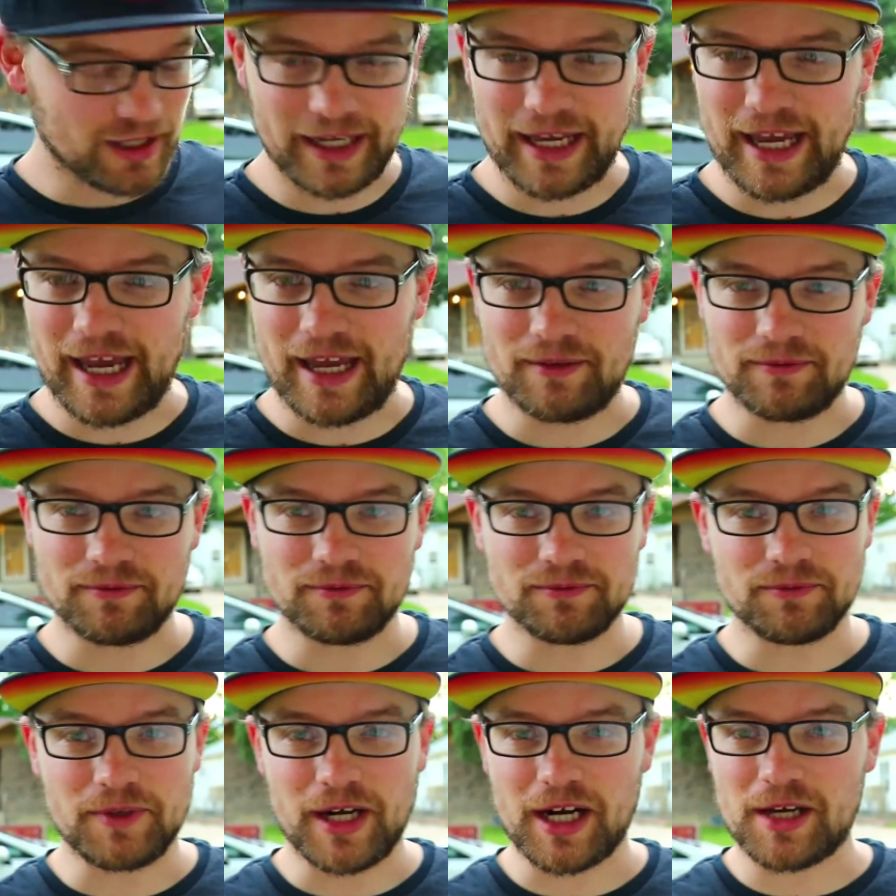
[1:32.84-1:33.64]
Again,
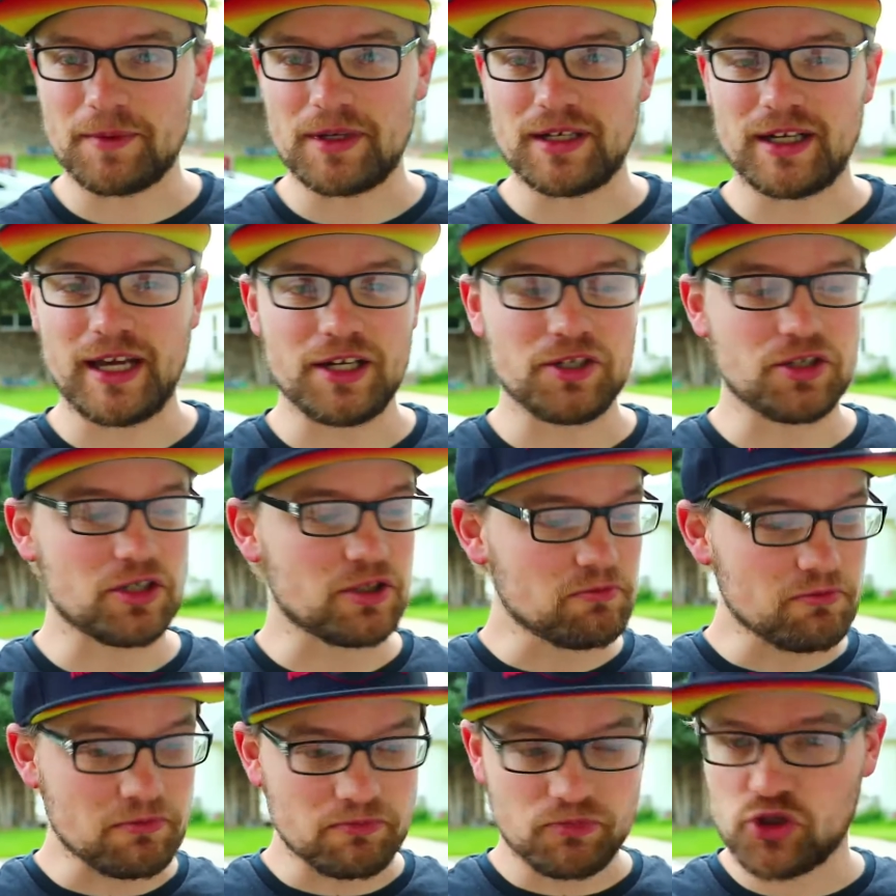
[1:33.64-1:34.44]

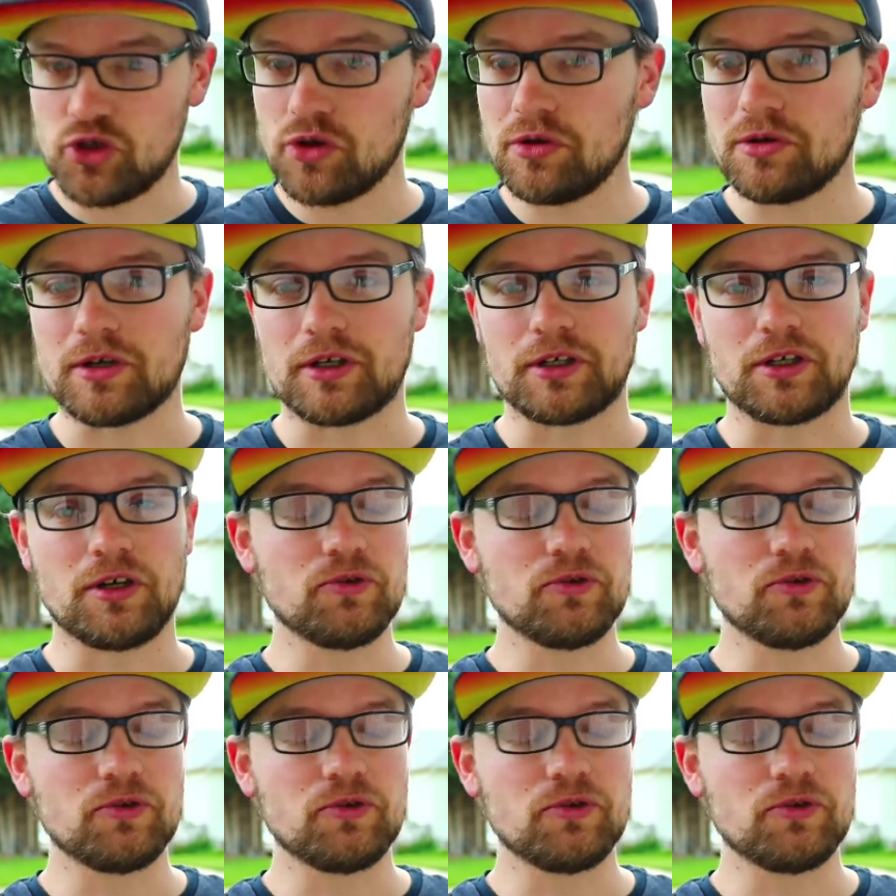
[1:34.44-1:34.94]
recommendation, sure,